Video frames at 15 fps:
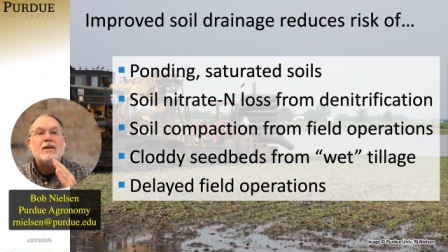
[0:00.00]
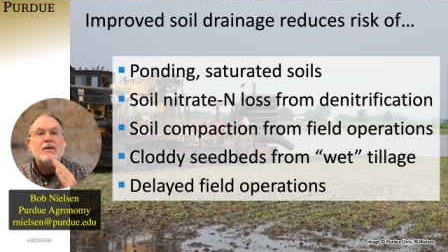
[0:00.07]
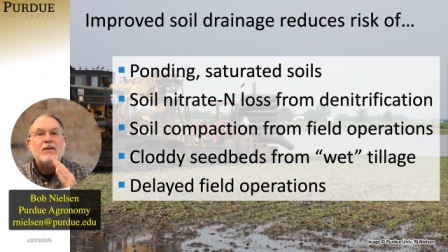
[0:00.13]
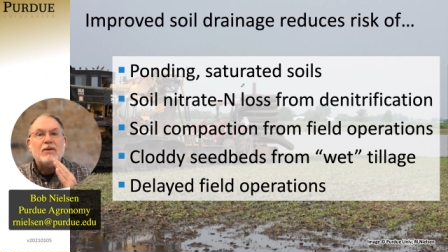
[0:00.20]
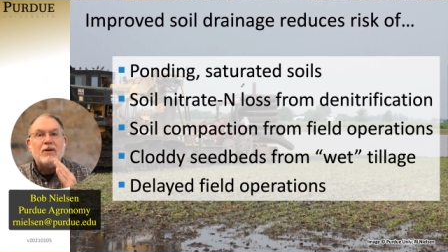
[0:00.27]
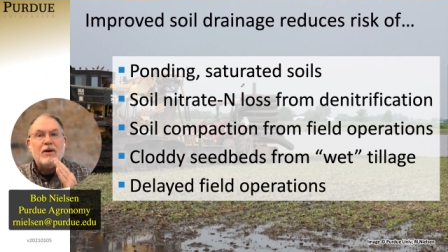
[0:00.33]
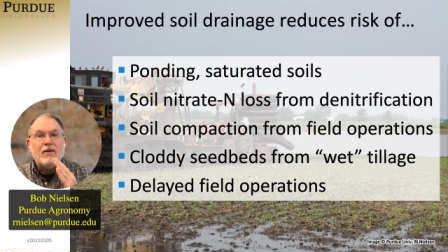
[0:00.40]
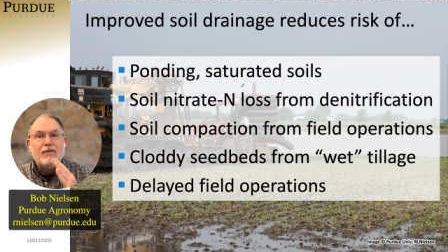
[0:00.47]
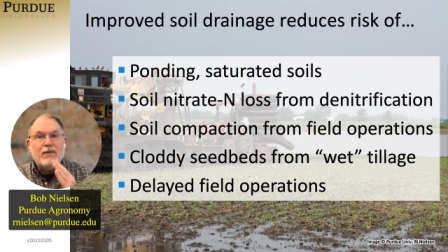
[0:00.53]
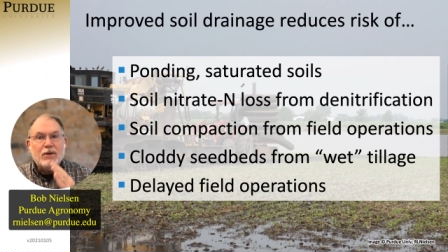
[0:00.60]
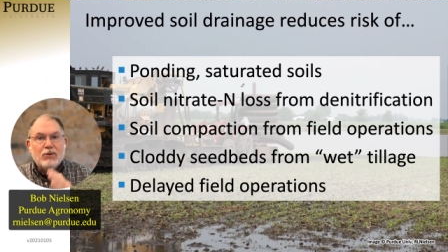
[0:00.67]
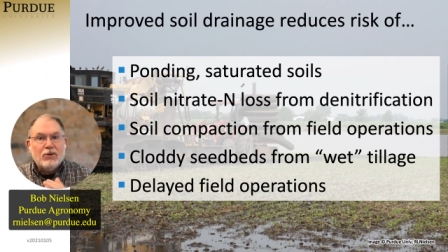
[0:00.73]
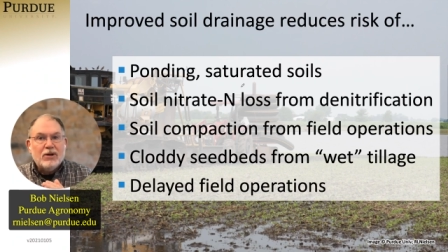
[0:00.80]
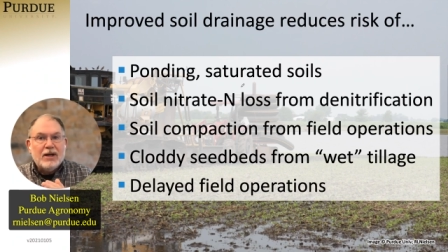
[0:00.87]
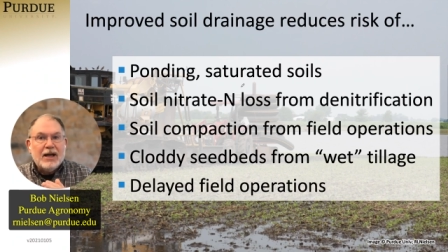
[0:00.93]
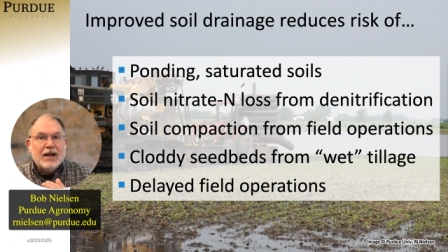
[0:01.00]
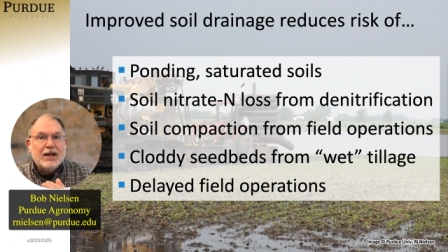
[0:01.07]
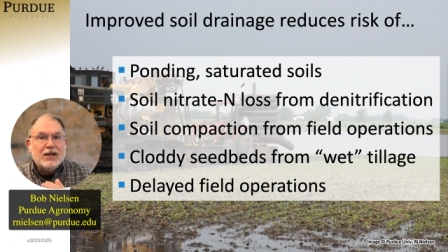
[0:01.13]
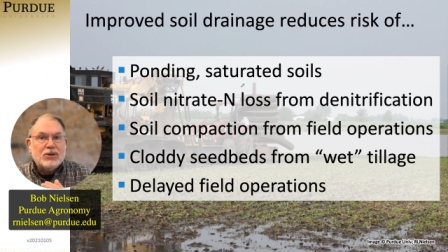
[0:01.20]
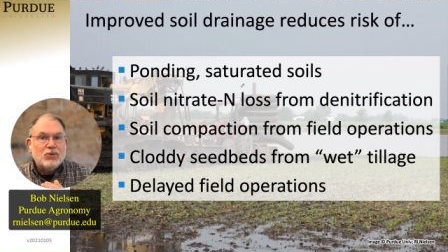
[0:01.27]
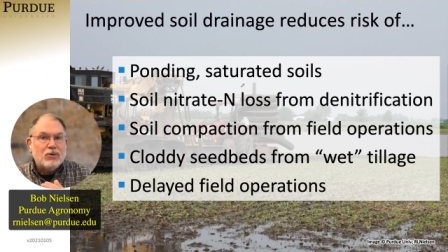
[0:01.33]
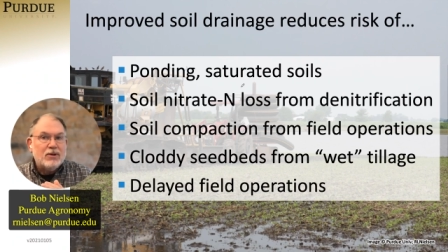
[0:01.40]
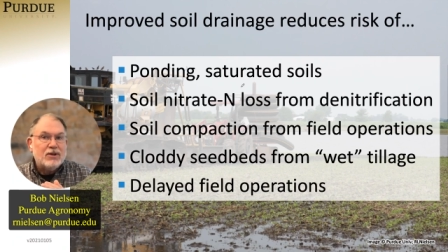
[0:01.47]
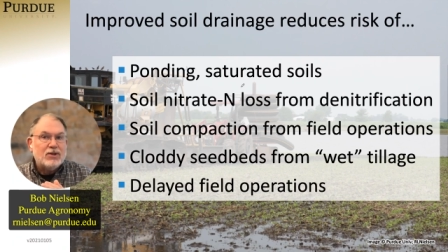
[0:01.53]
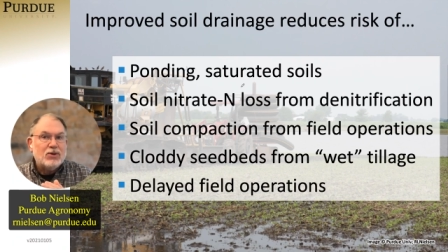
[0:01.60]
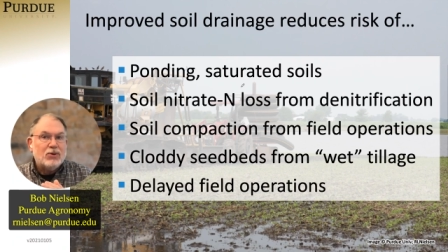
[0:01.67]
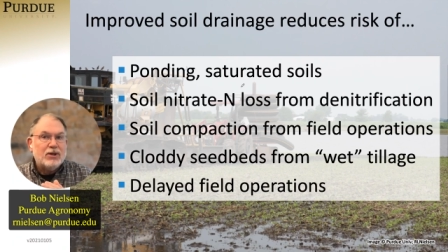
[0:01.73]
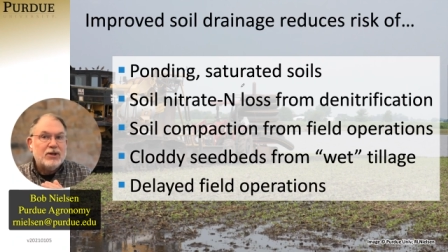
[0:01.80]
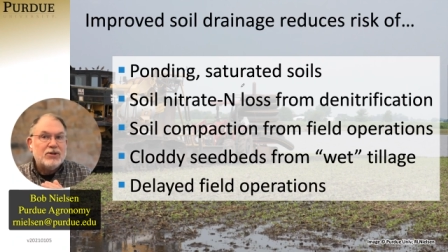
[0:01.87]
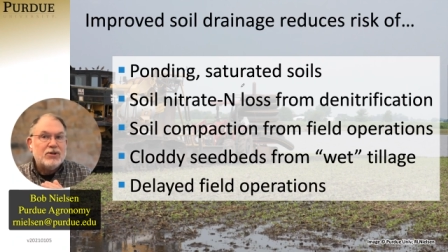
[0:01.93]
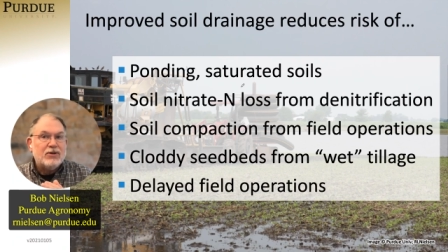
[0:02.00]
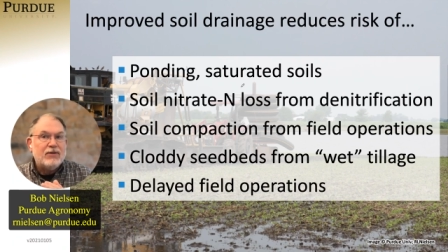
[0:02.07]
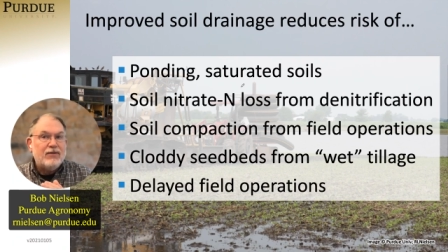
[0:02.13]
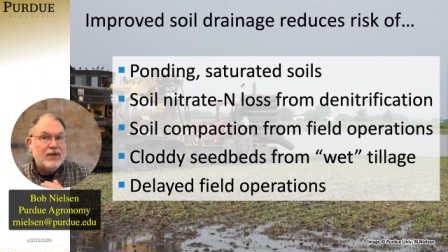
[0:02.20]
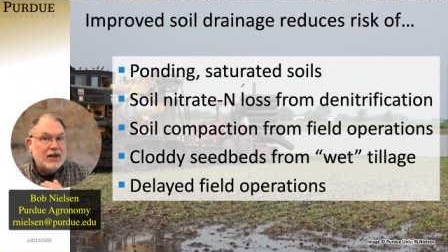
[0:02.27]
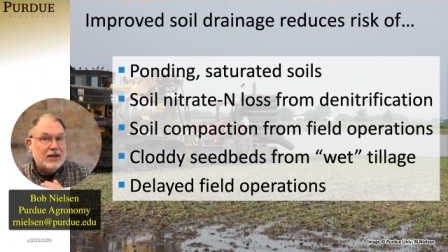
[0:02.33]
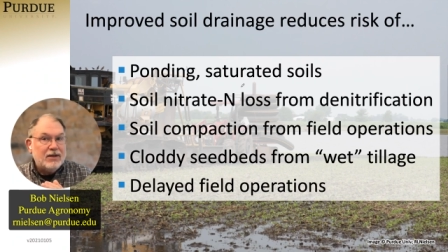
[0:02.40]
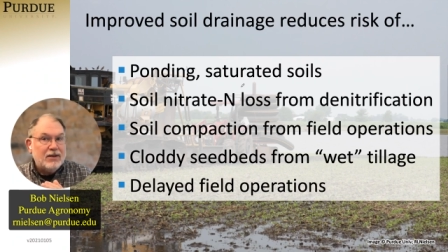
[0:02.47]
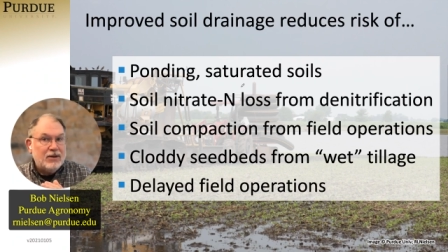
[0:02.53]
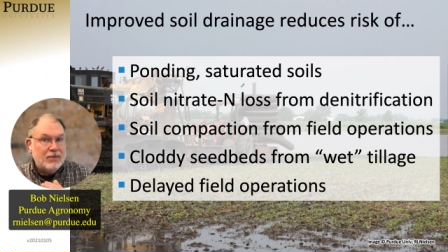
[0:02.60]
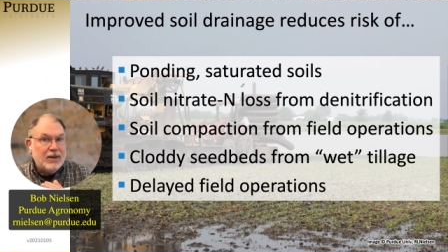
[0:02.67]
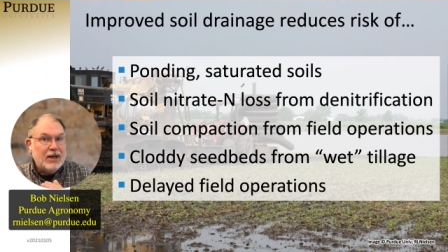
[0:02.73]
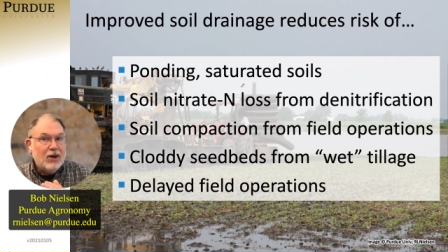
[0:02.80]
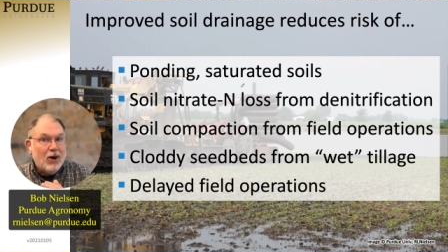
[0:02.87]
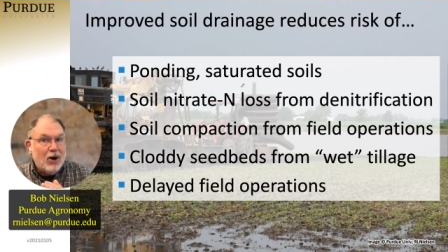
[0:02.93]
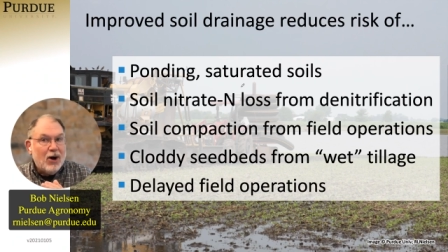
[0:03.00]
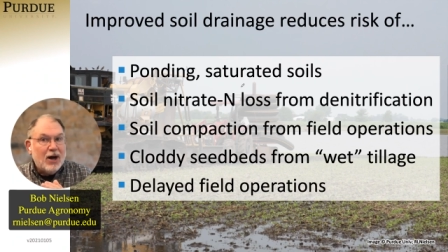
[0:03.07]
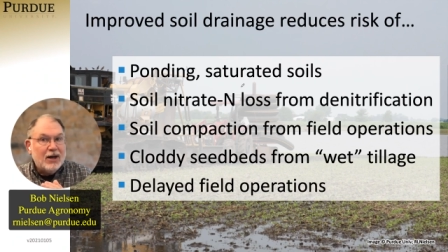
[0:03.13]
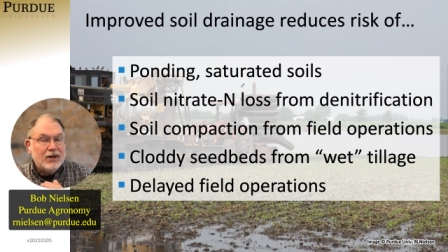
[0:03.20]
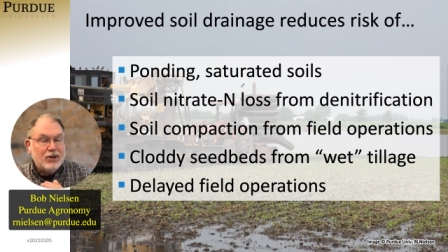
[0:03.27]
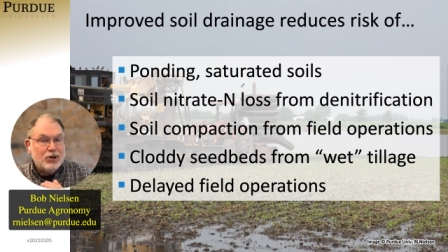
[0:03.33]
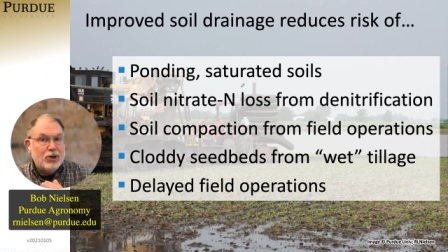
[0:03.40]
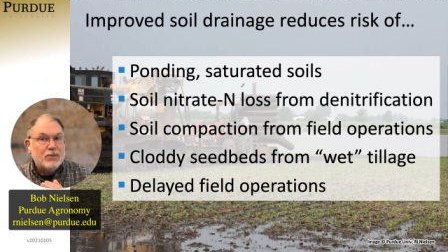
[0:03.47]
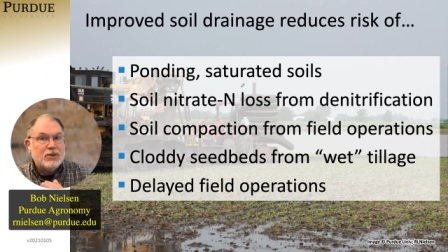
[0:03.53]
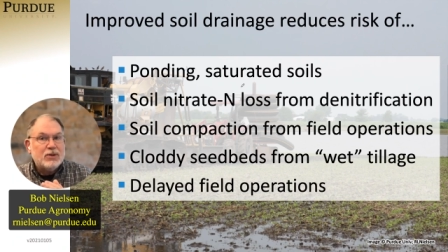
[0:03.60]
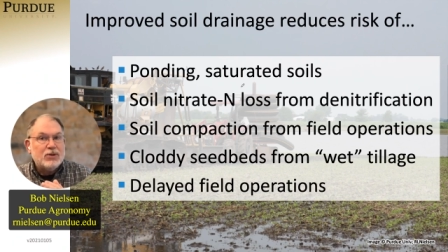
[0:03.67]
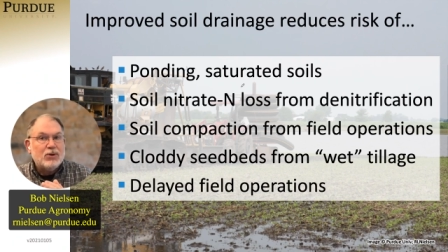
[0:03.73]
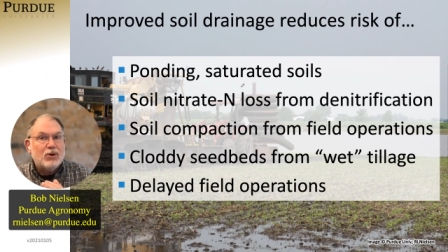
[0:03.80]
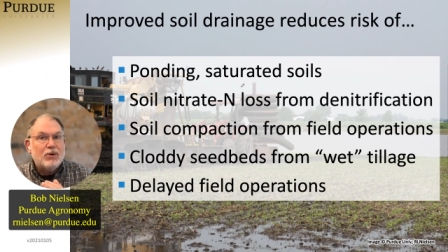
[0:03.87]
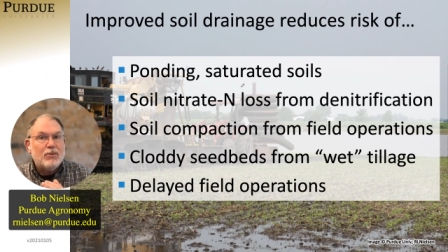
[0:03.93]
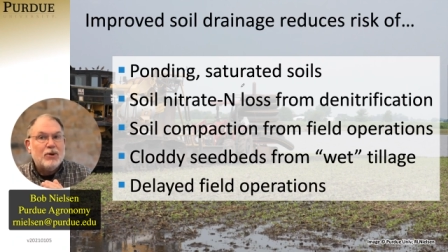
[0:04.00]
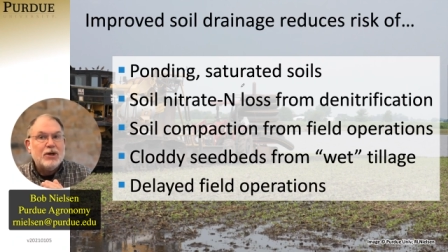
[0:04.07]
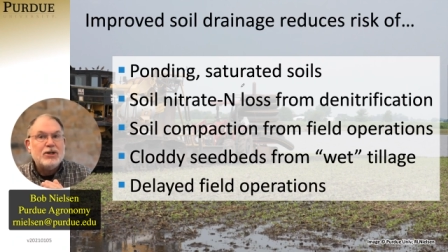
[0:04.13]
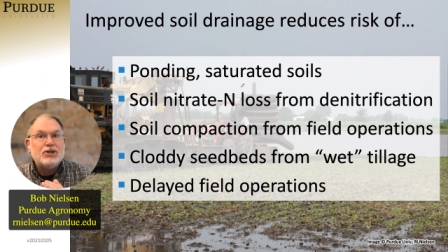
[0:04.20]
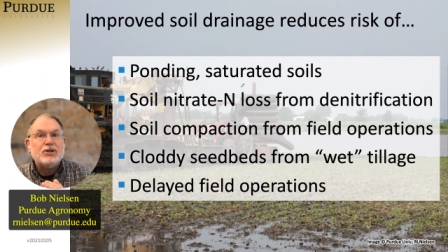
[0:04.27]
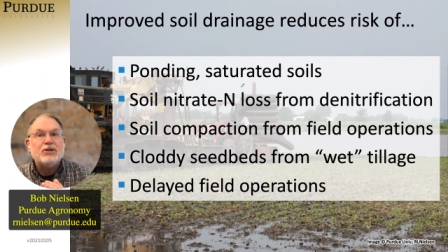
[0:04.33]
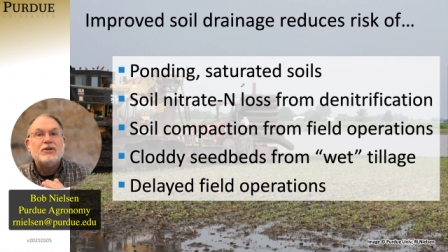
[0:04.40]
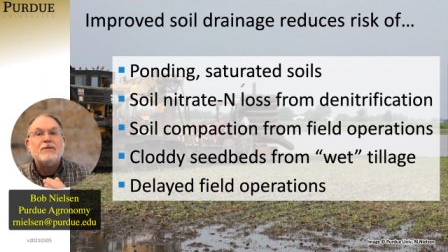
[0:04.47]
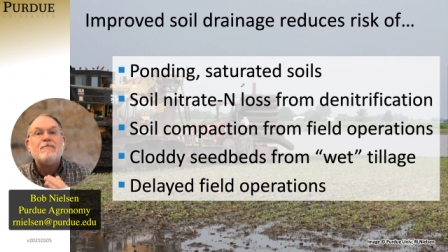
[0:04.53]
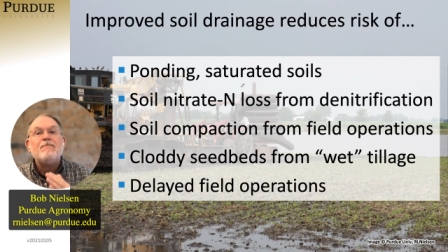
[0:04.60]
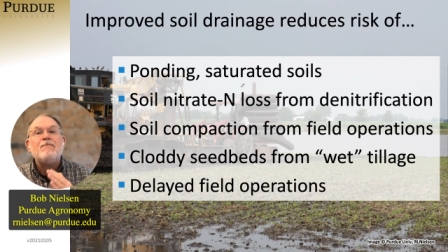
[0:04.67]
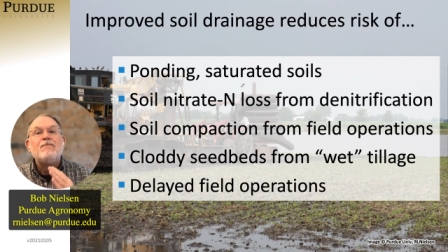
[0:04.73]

there are fewer days where the soils are fit to be on in terms of soil moisture.